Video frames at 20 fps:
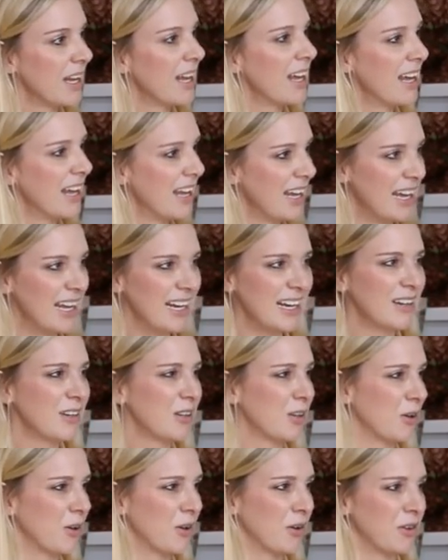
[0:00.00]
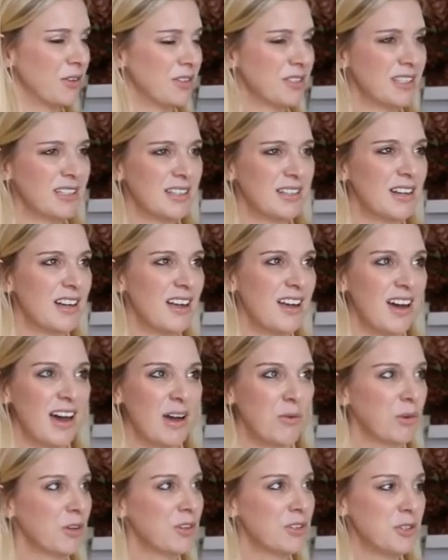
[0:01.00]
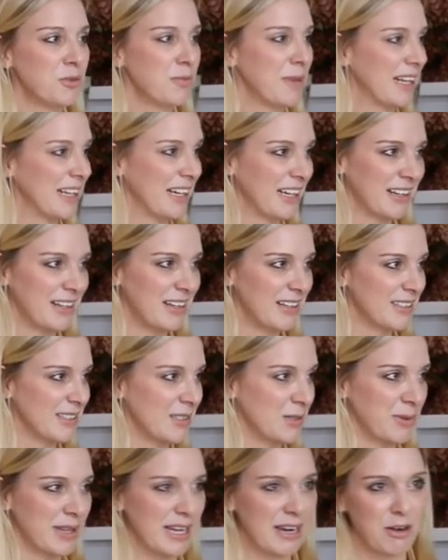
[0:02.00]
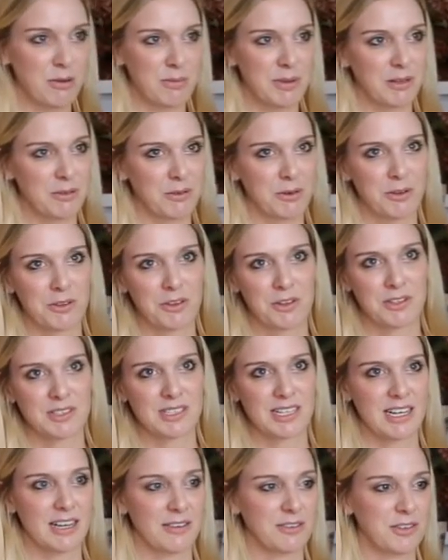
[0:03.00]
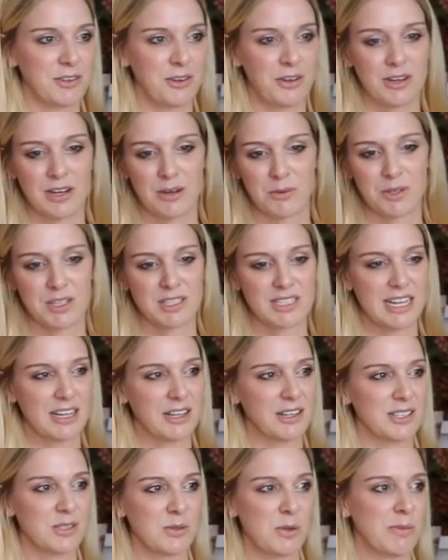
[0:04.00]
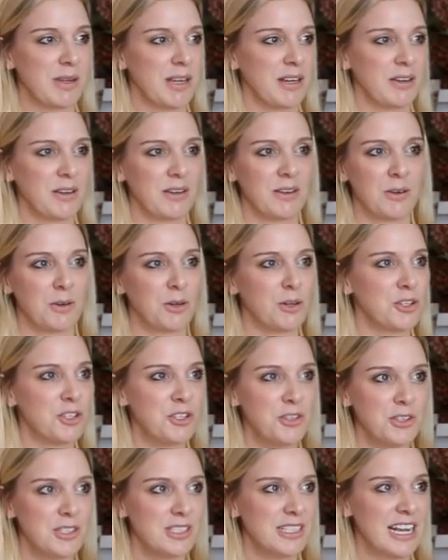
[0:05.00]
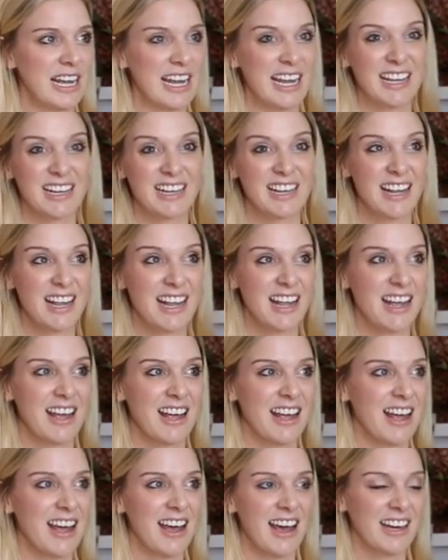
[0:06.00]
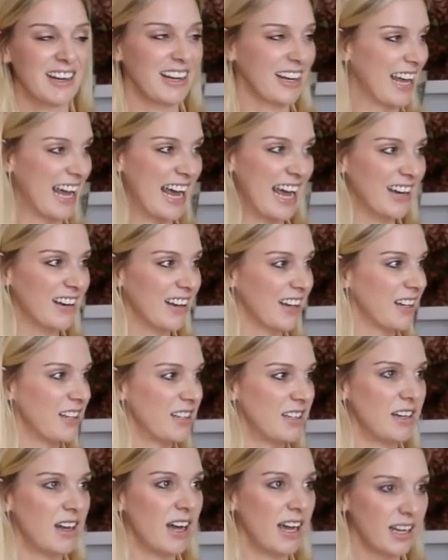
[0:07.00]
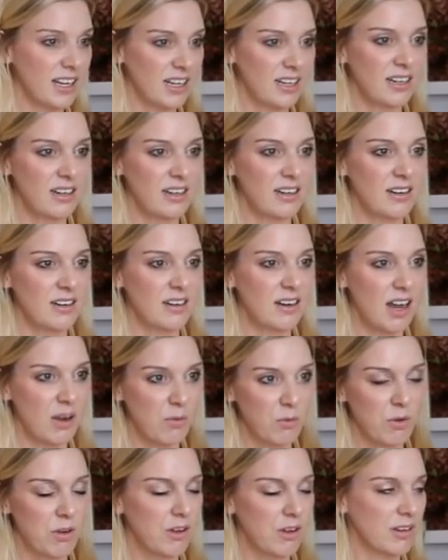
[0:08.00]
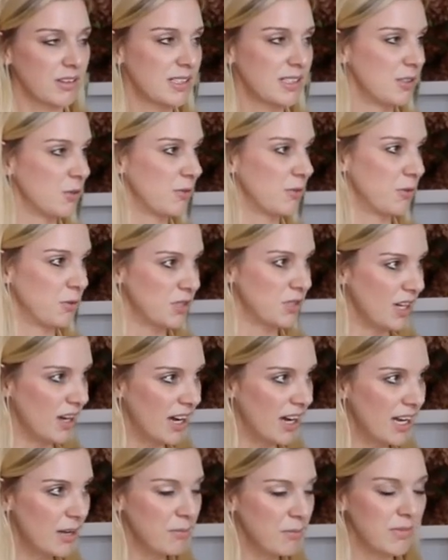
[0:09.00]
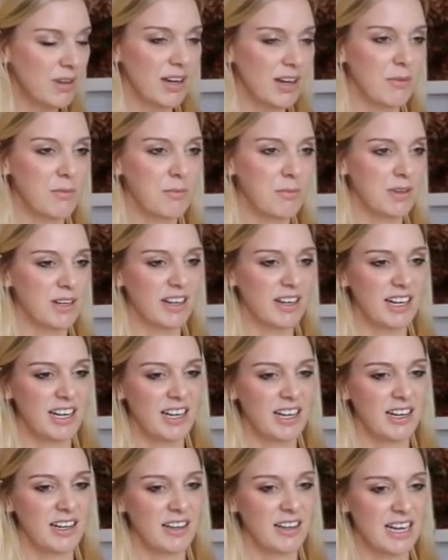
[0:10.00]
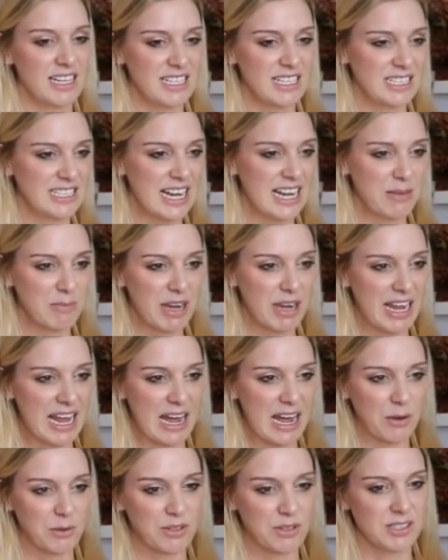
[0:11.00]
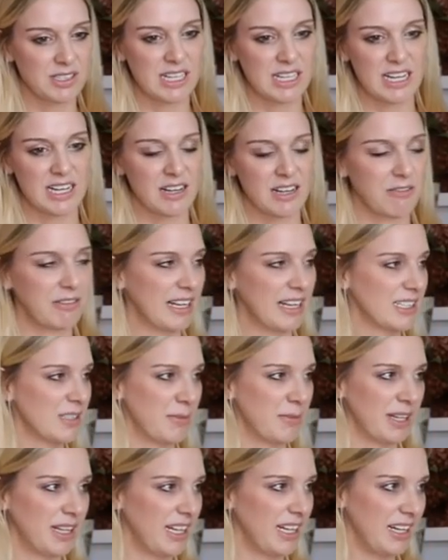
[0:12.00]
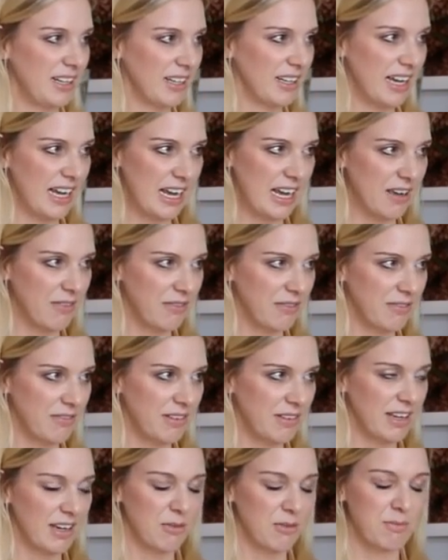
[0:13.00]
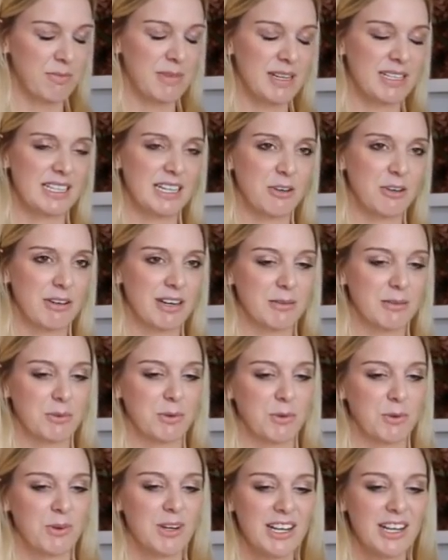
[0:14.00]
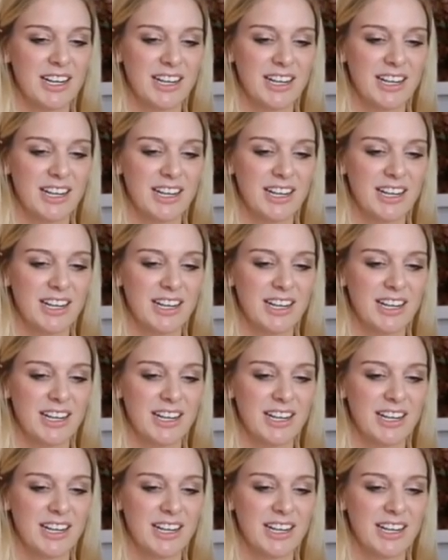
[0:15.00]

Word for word: closed. It had closed, yeah. and mm. I wanted to do ballet classes with Arabella on a Thursday afternoon. I want to take her swimming on a Tuesday, and and I can, I can, mm. I can, I work still full time, yeah. um, but I, I dictate my hours, and the flexibility that I have um, is incredible,